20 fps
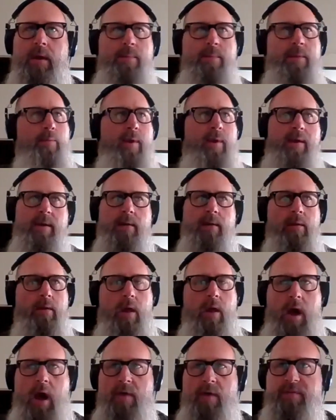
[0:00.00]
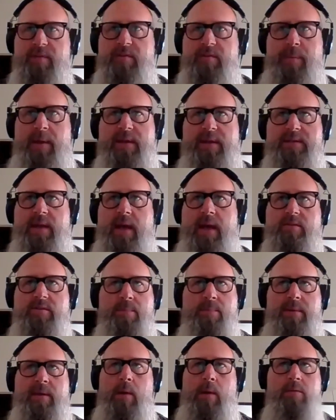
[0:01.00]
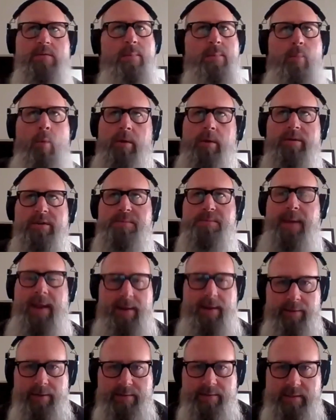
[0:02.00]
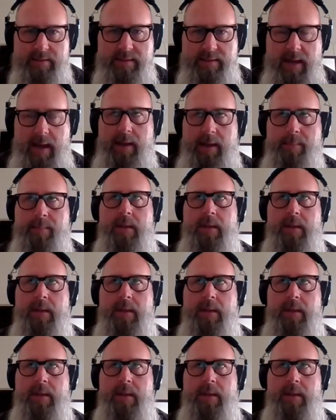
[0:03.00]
They rented a little office space out to me. I was a mortgage banker at the time.